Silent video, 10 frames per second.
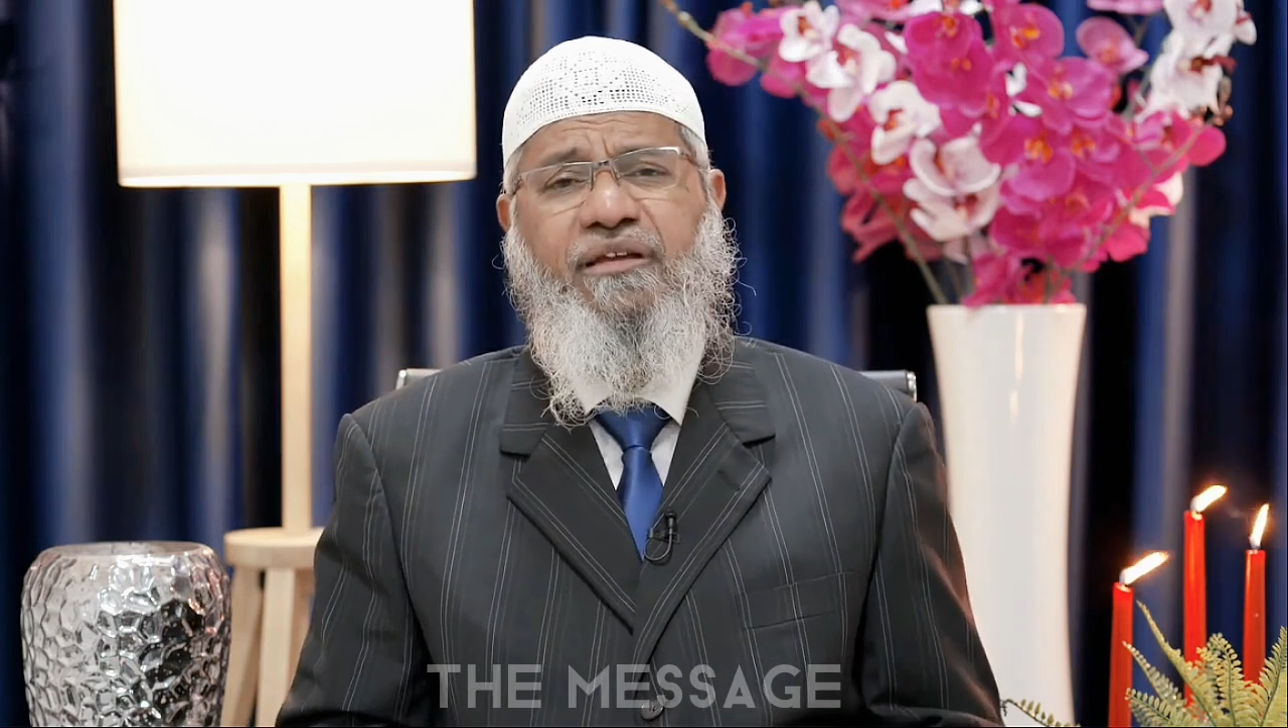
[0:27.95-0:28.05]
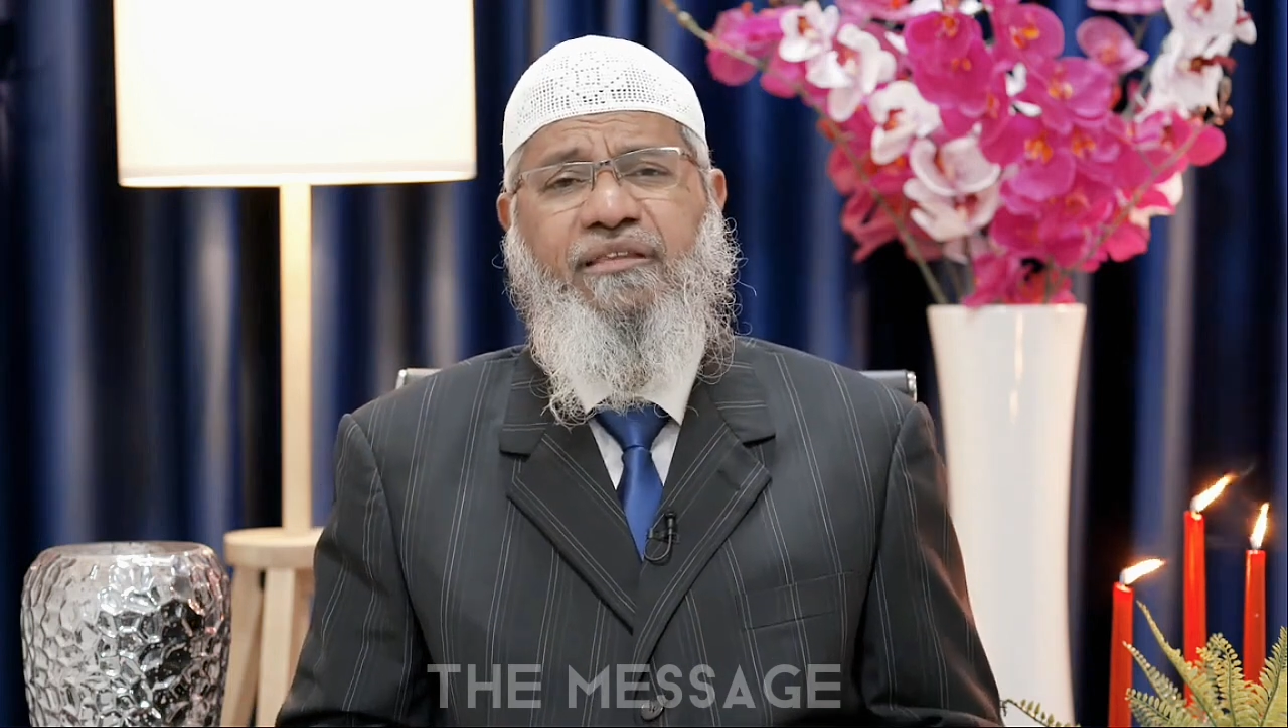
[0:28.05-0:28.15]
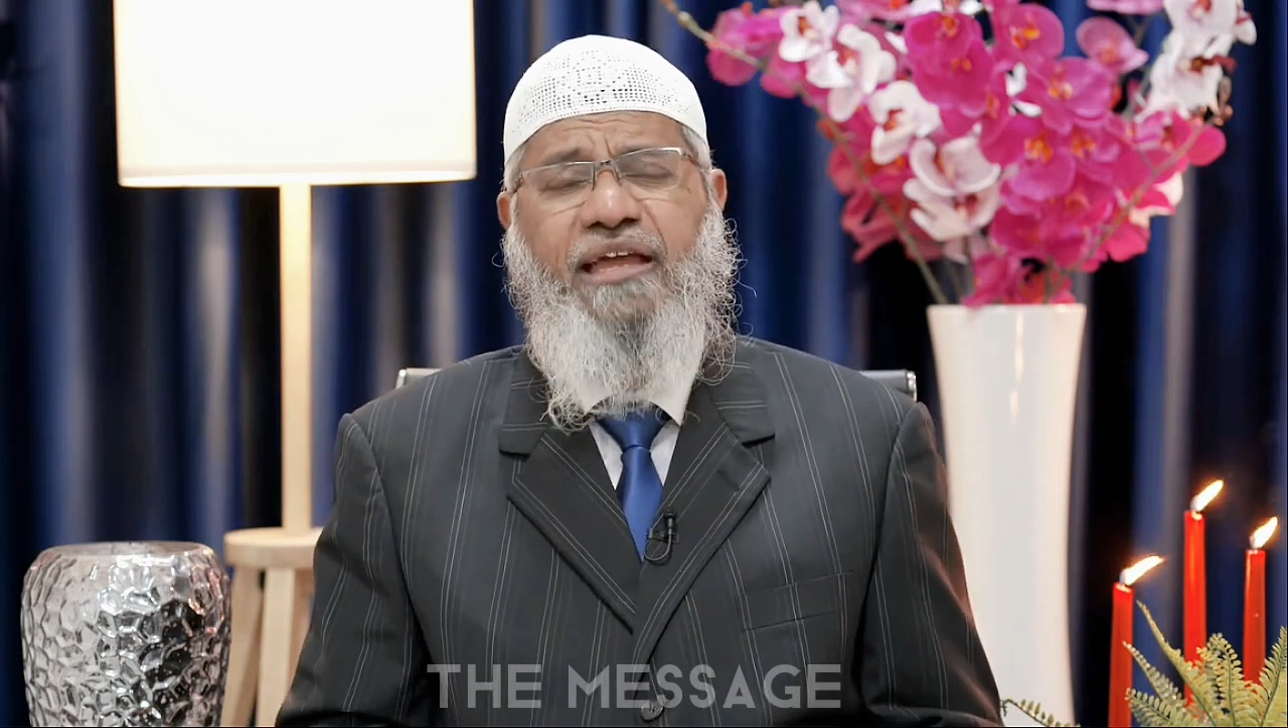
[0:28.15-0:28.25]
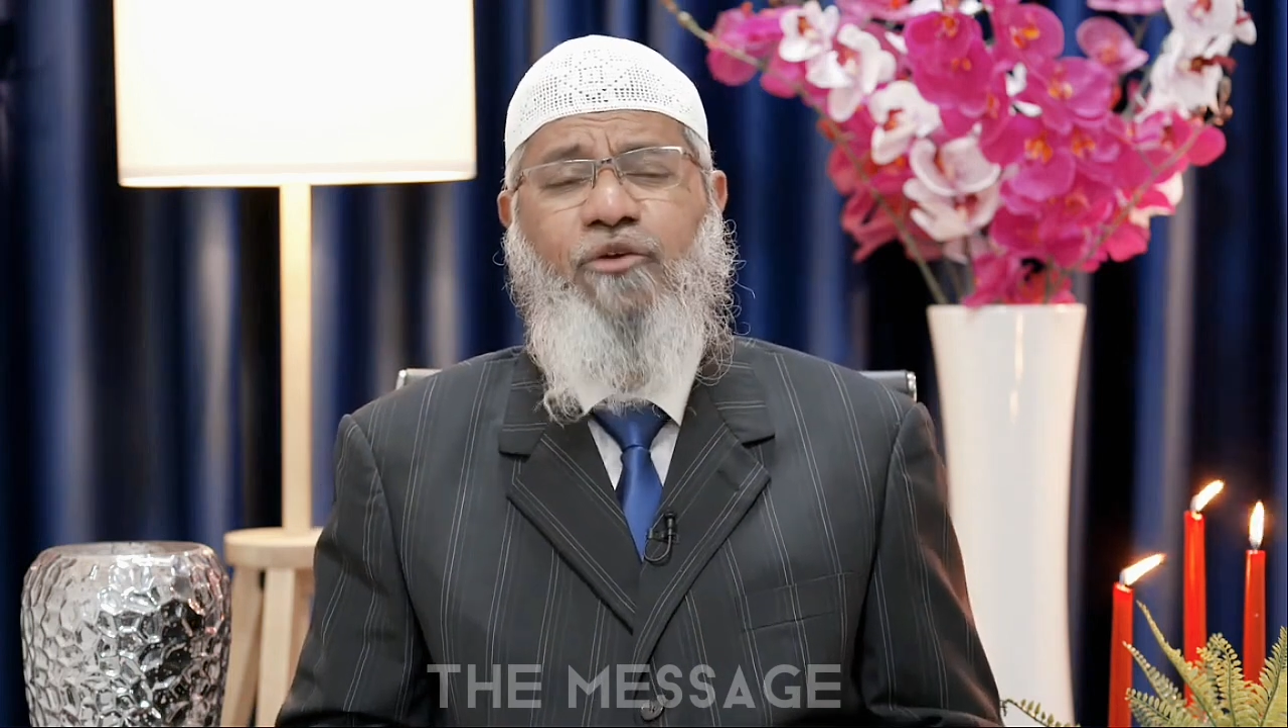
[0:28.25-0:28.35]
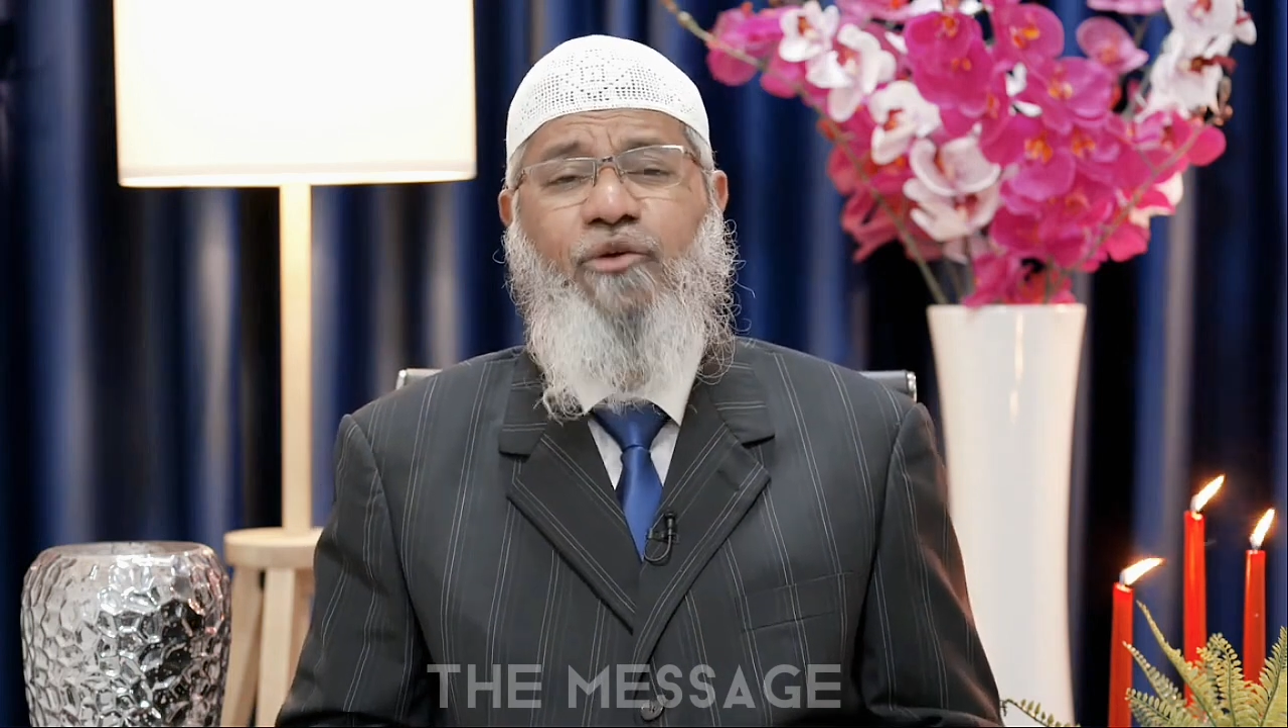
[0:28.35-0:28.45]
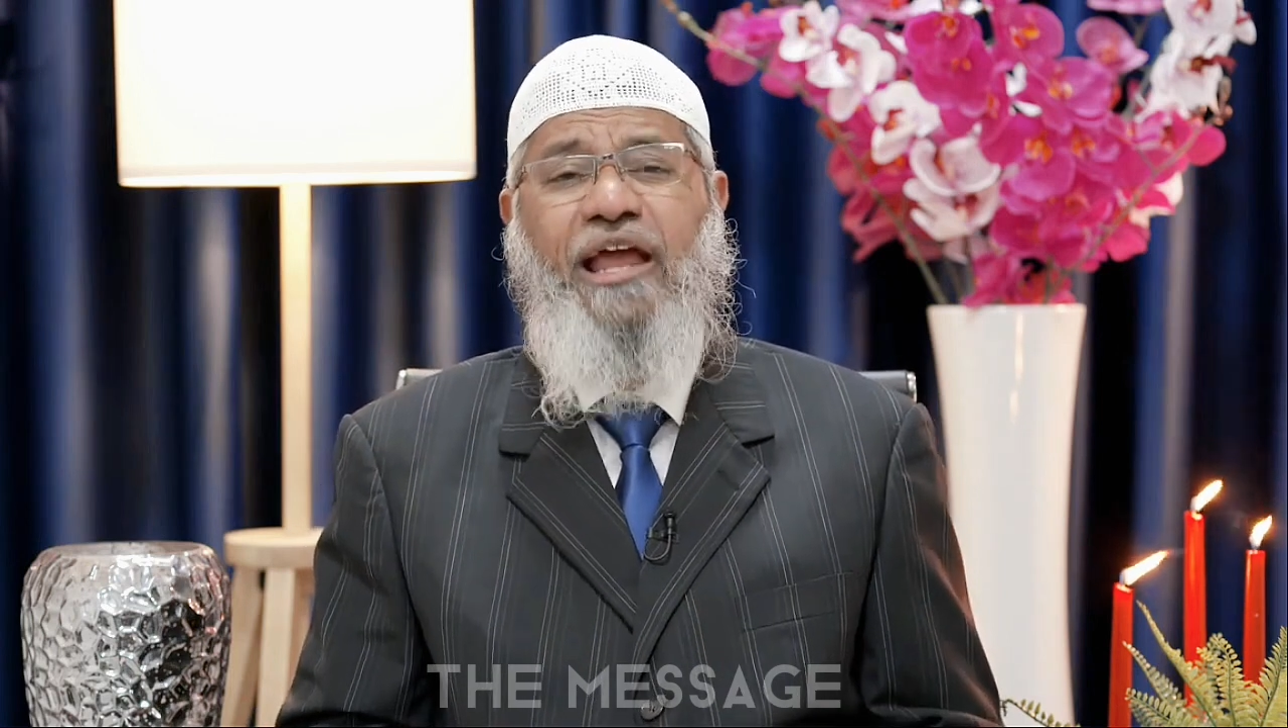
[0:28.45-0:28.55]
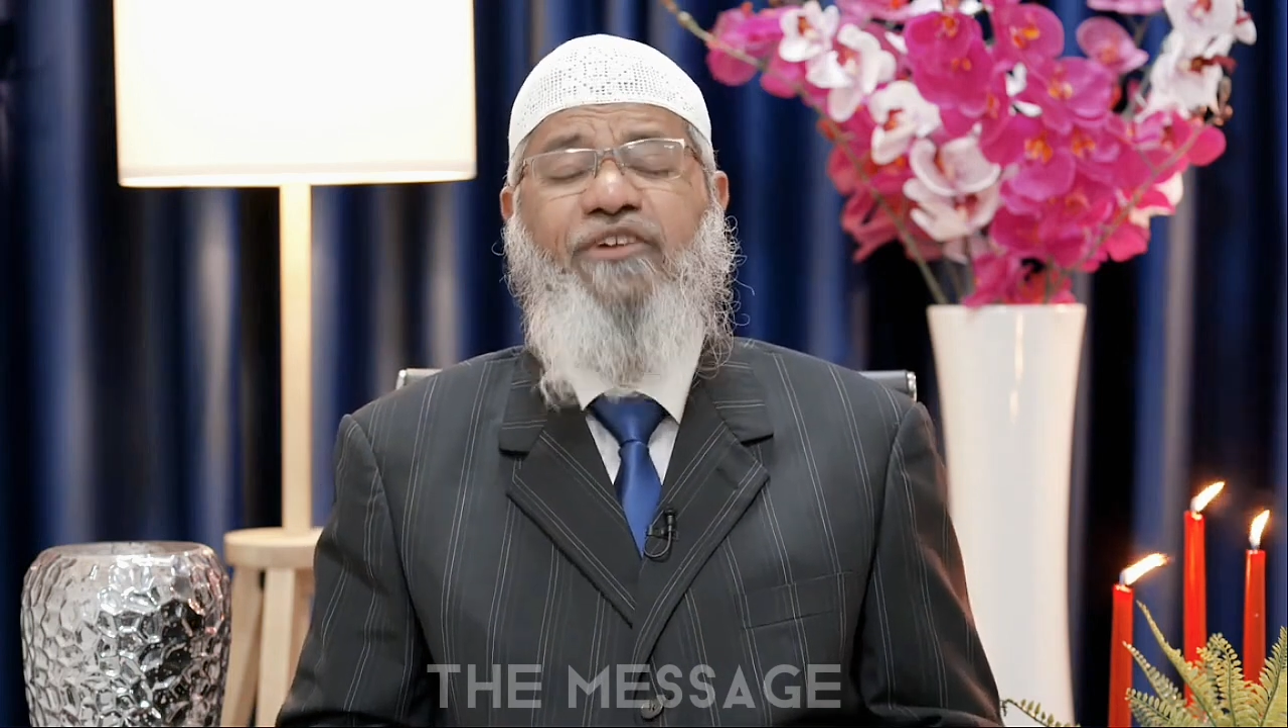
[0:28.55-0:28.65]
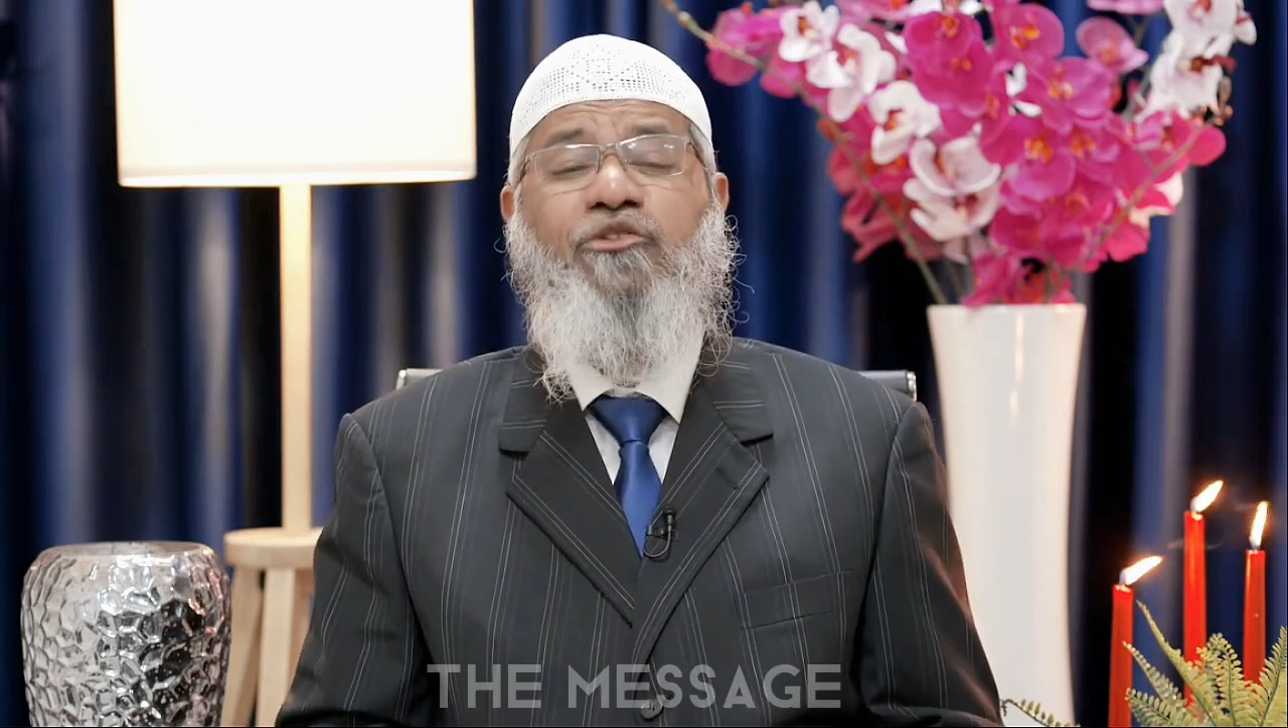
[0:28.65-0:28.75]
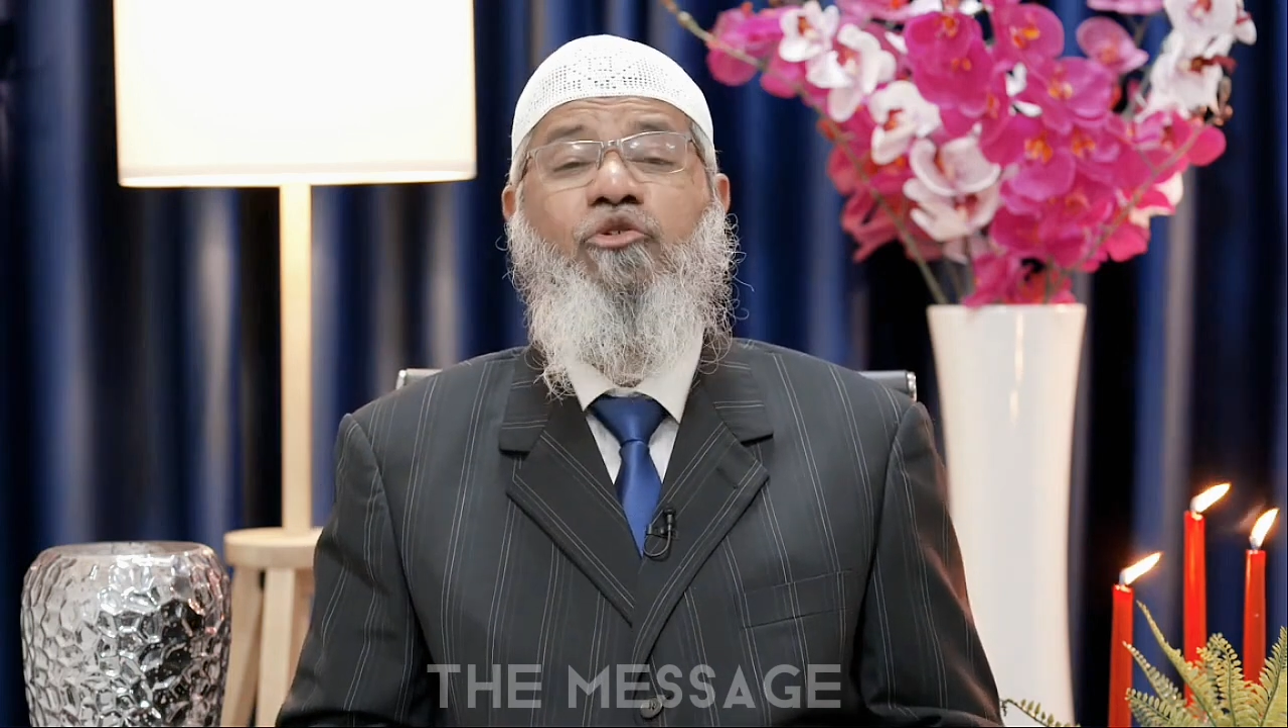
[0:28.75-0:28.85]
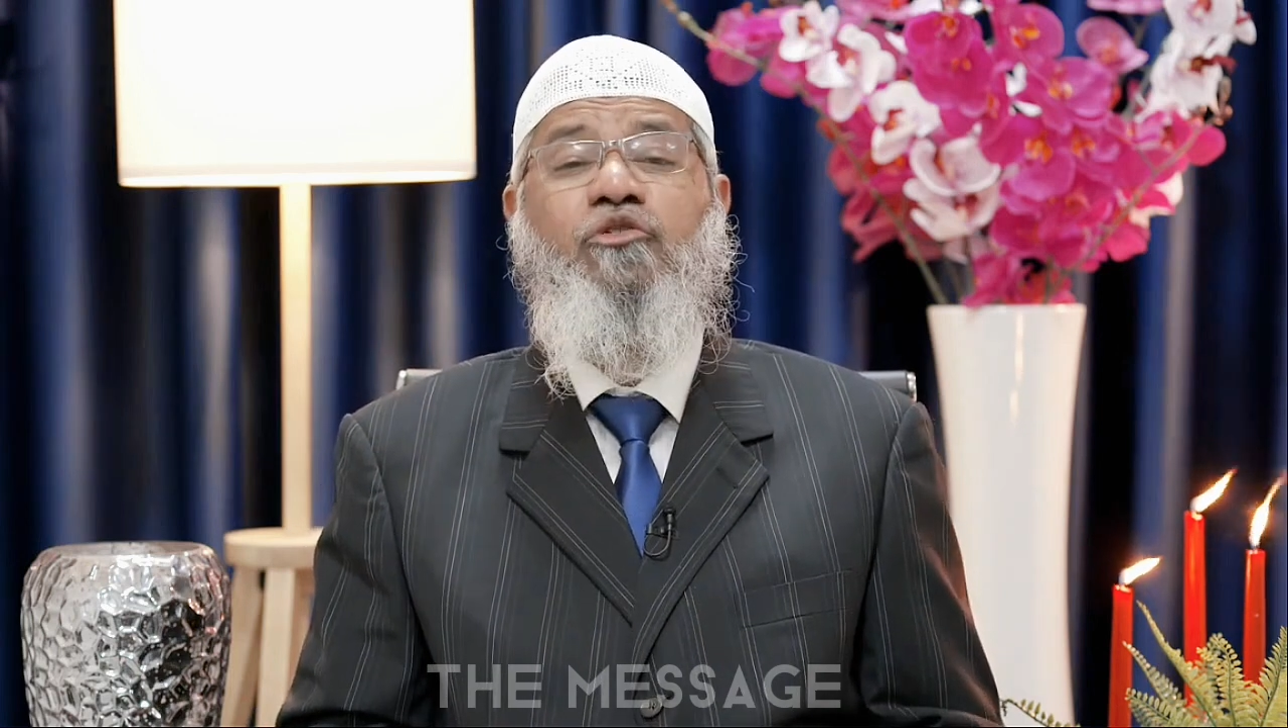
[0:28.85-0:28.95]
that you'd
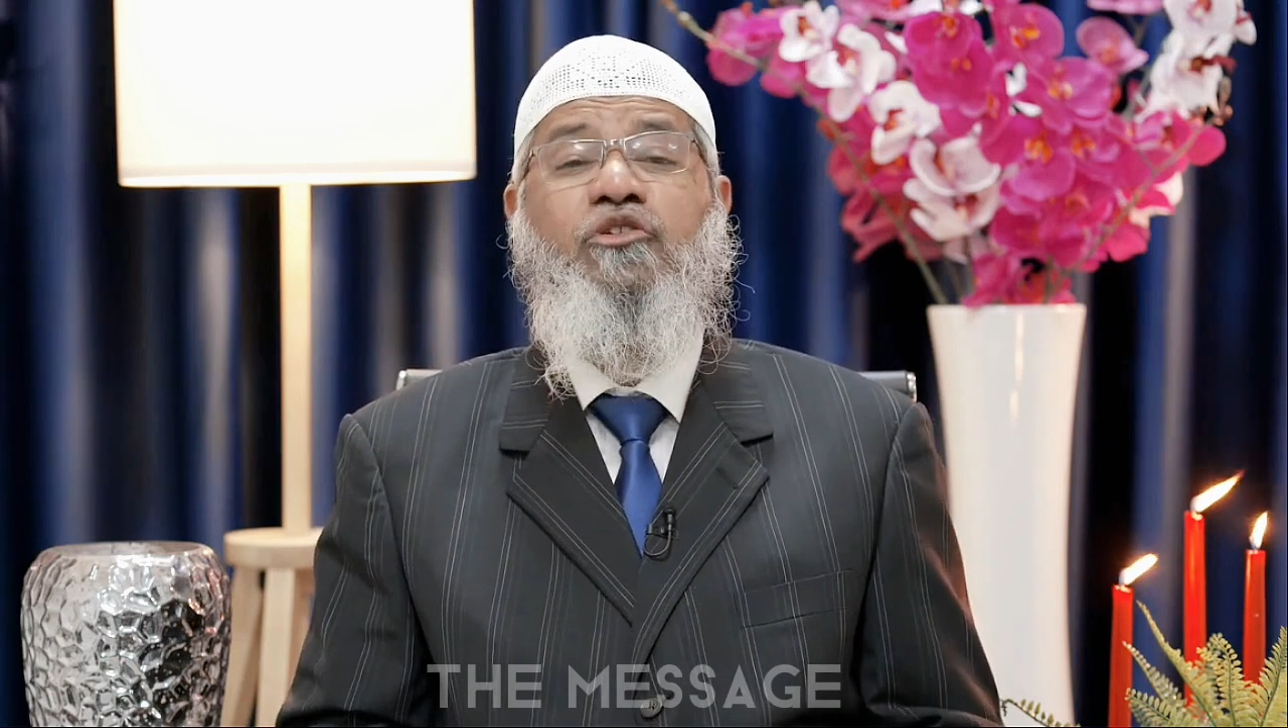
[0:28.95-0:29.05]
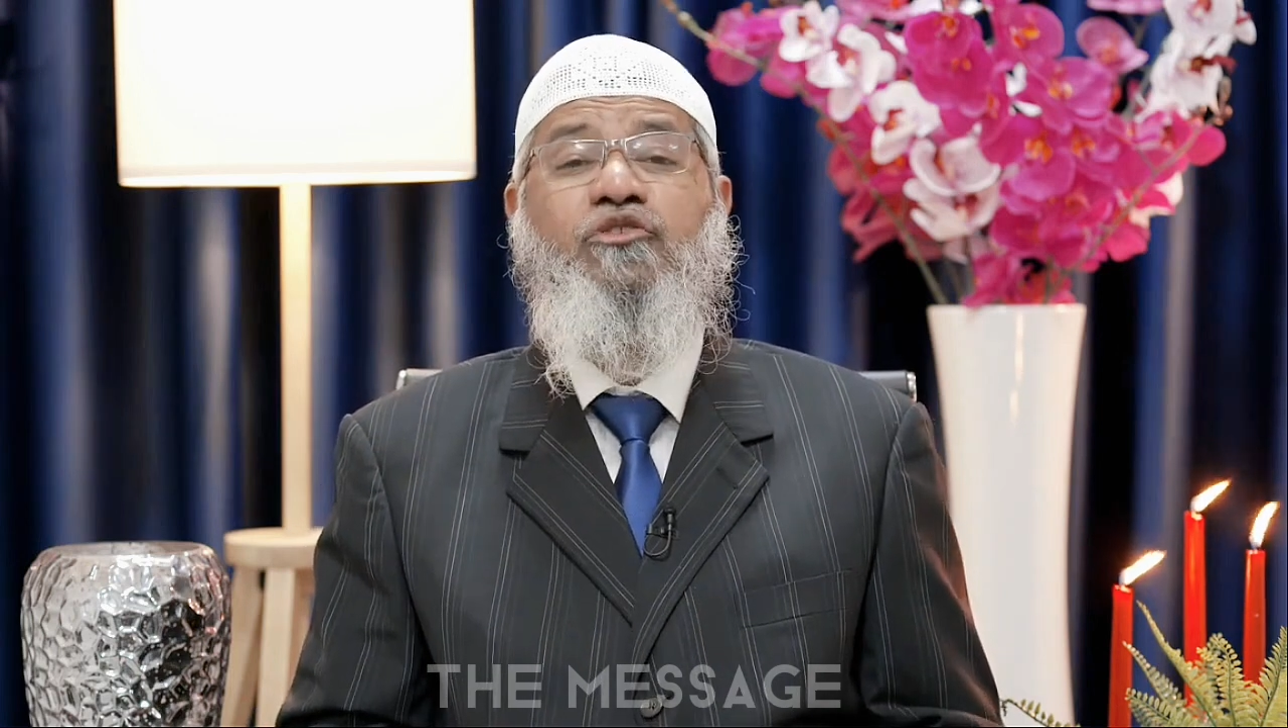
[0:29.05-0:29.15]
like to know the